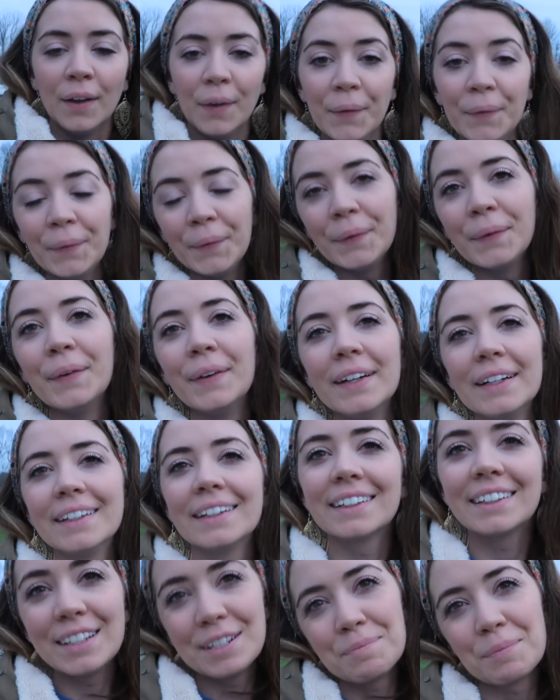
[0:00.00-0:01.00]

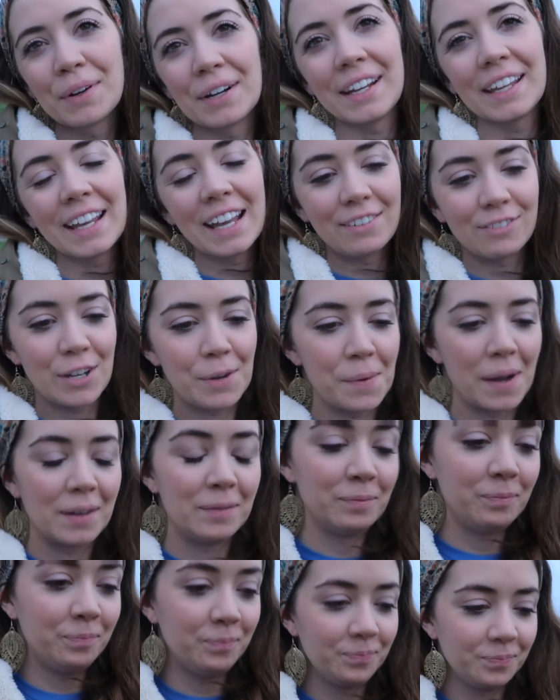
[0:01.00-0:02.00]
Oh, good morning,
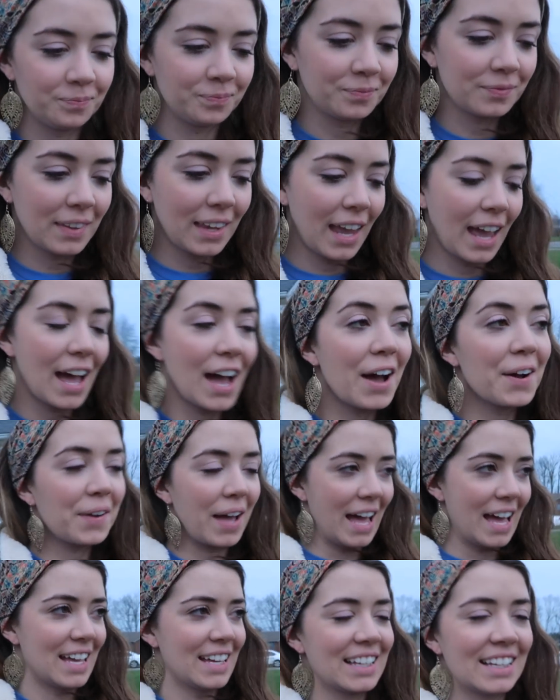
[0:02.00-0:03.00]
everyone.
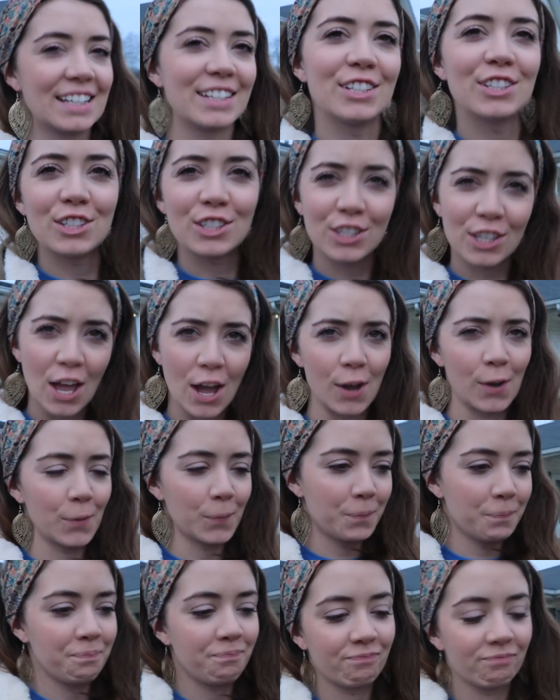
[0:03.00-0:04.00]
Okay,
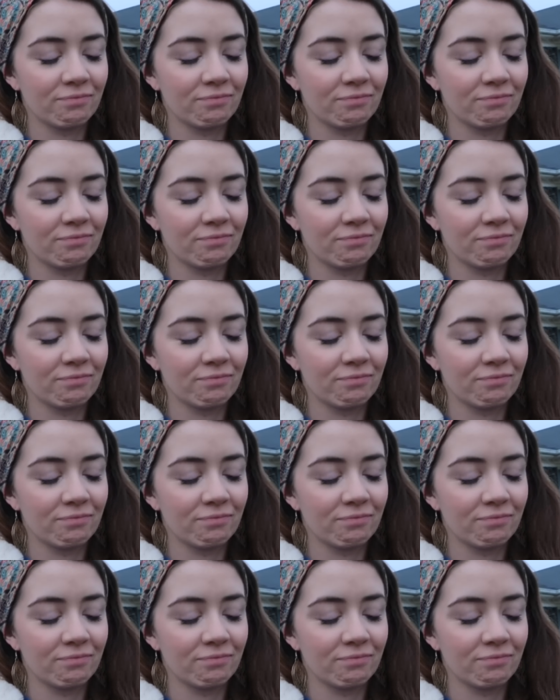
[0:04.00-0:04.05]
so